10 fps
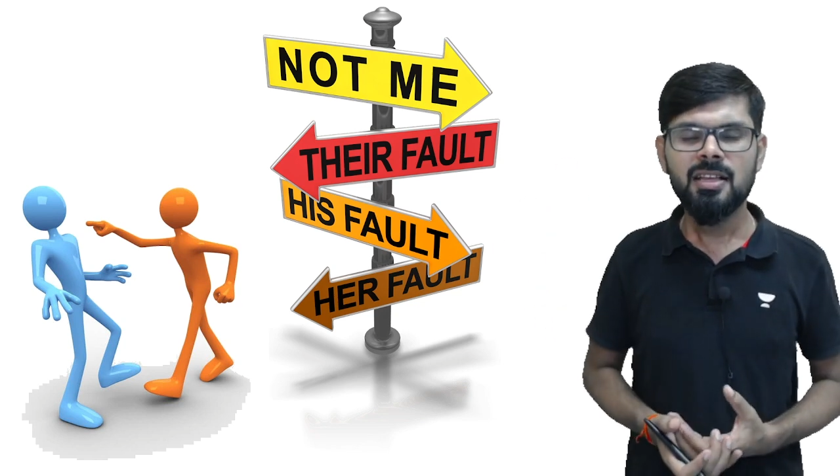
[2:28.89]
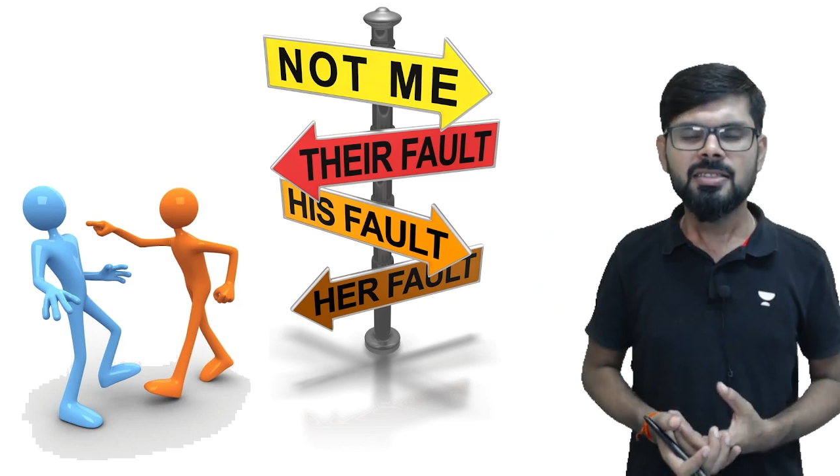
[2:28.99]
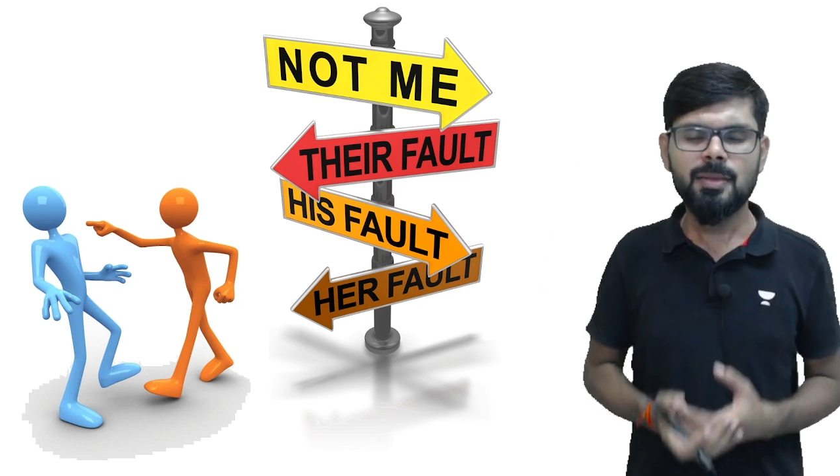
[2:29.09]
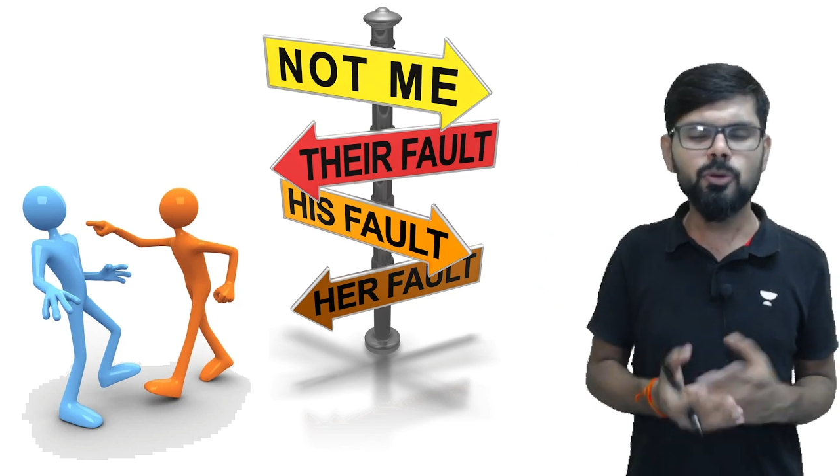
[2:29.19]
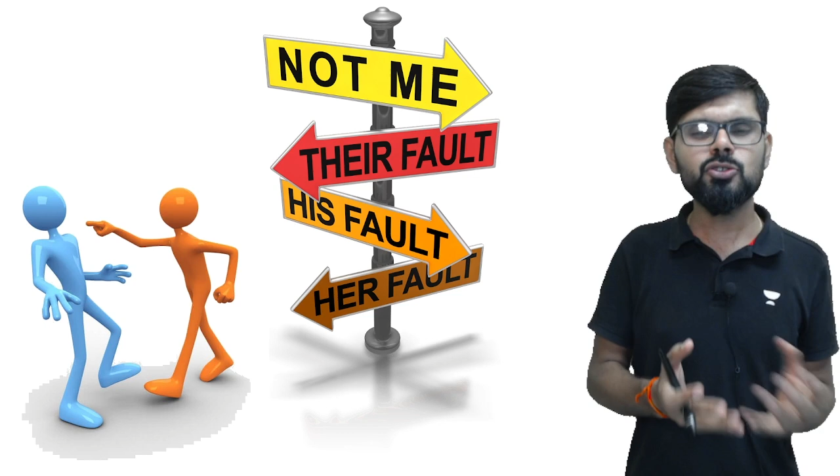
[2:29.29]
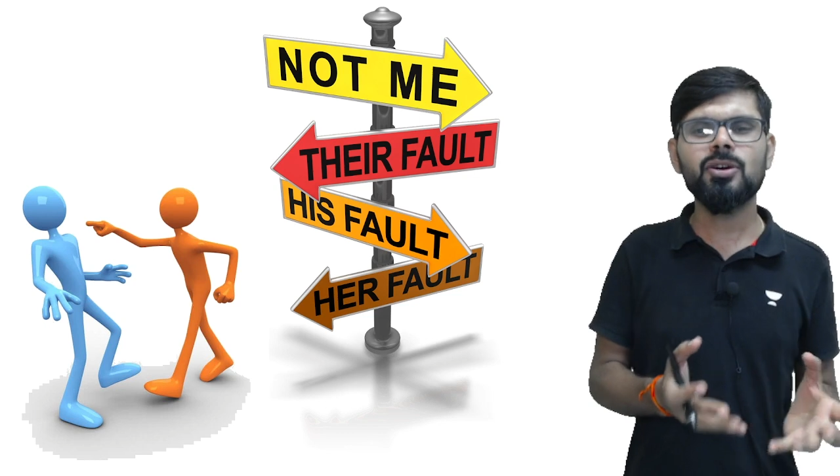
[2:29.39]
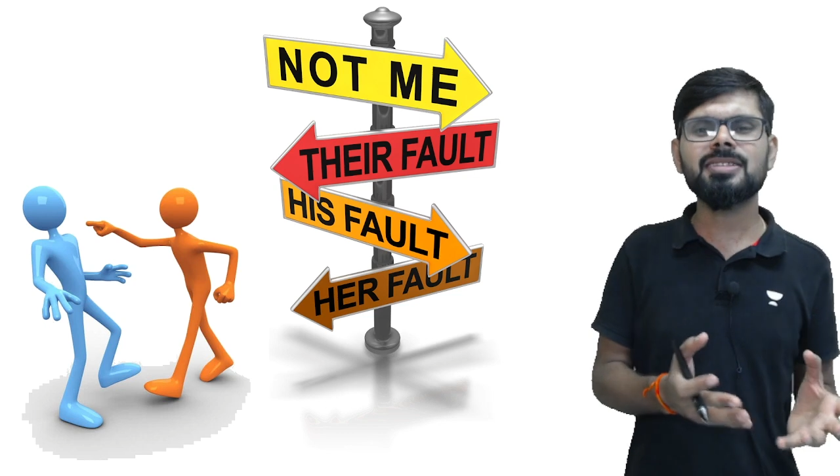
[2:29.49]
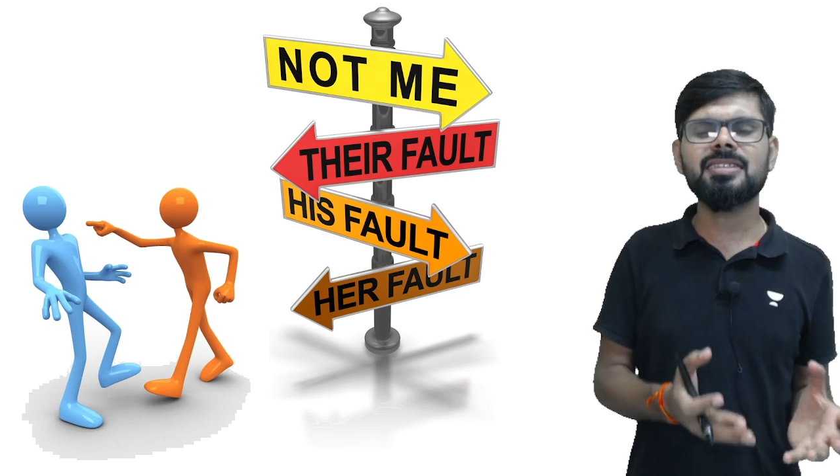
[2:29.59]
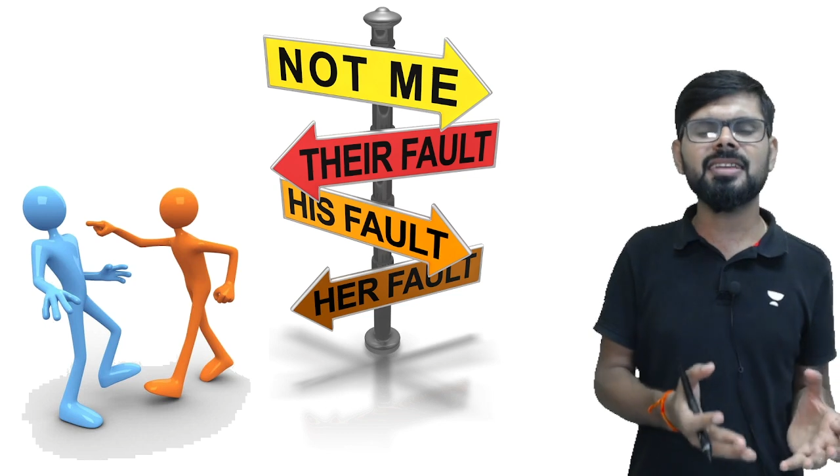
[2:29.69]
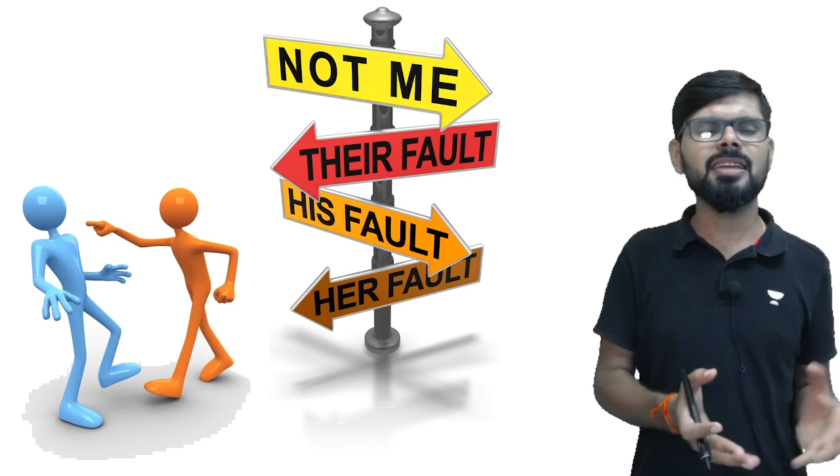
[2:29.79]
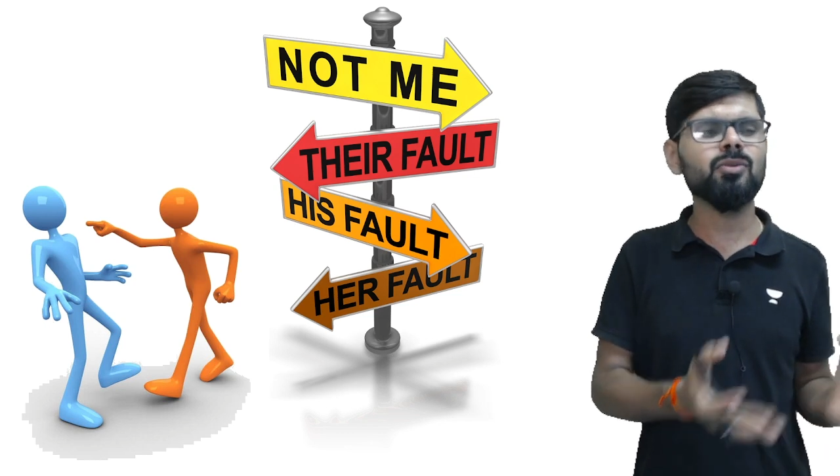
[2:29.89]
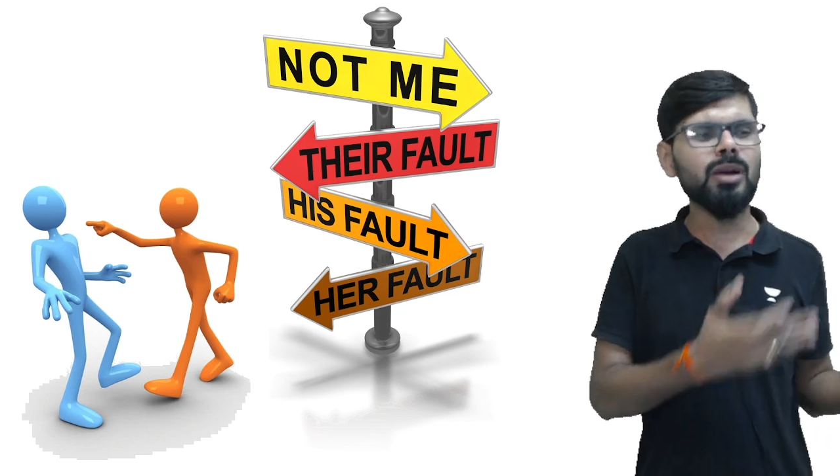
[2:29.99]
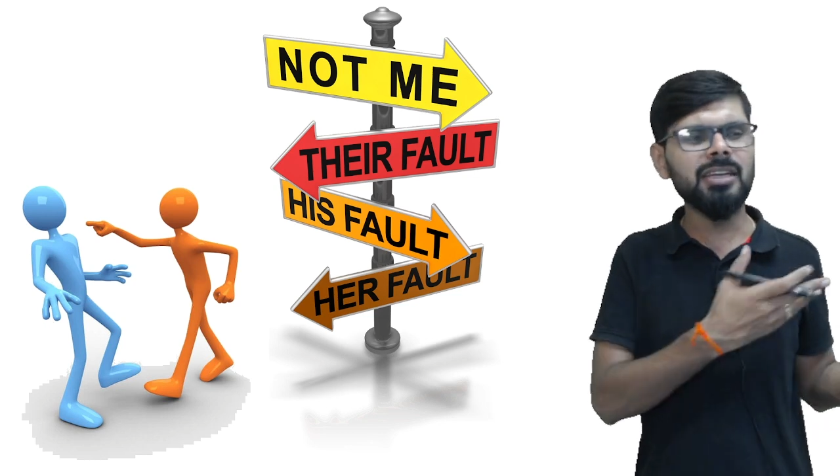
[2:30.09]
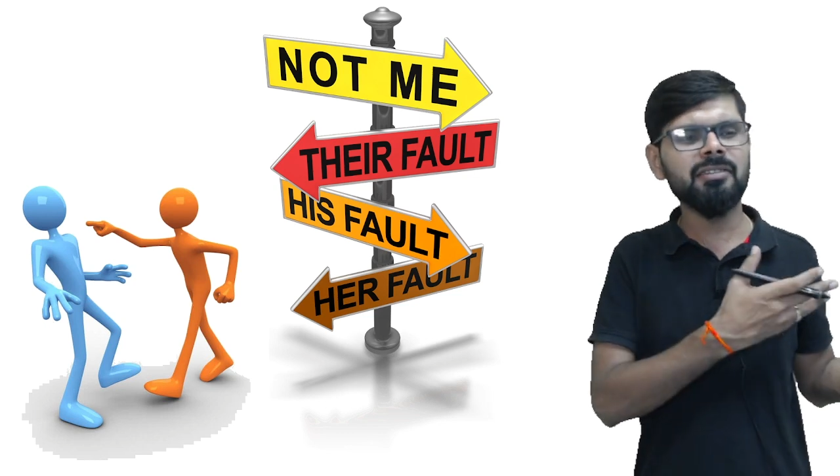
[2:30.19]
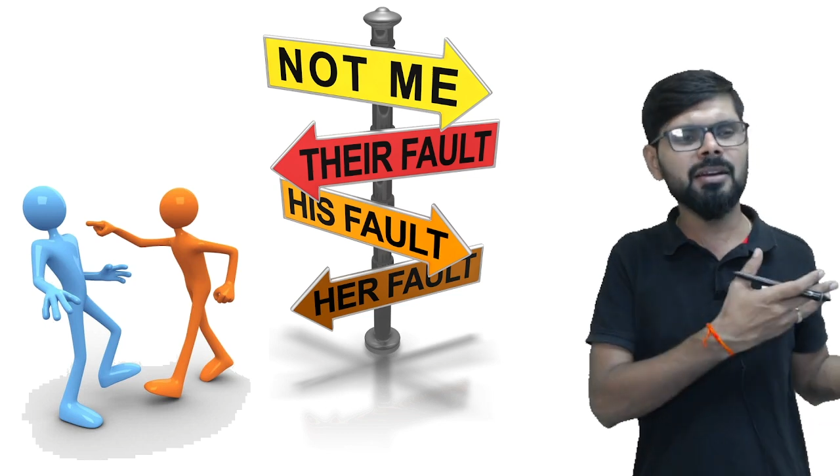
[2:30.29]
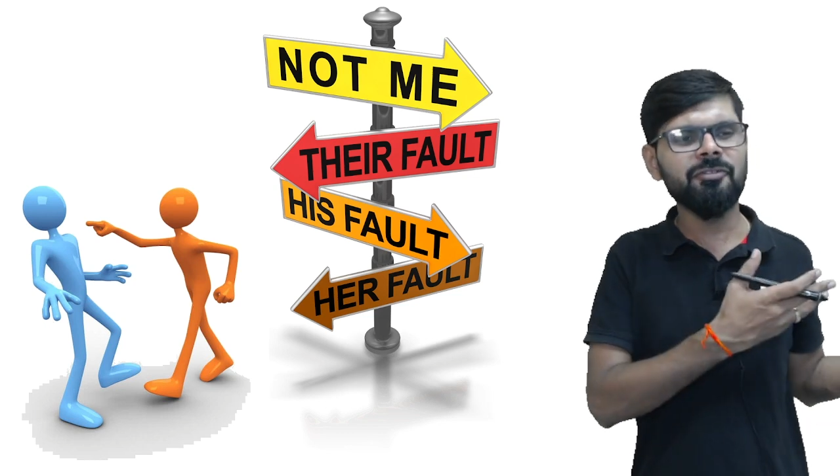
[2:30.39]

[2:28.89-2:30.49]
Suppose you are saying that whatever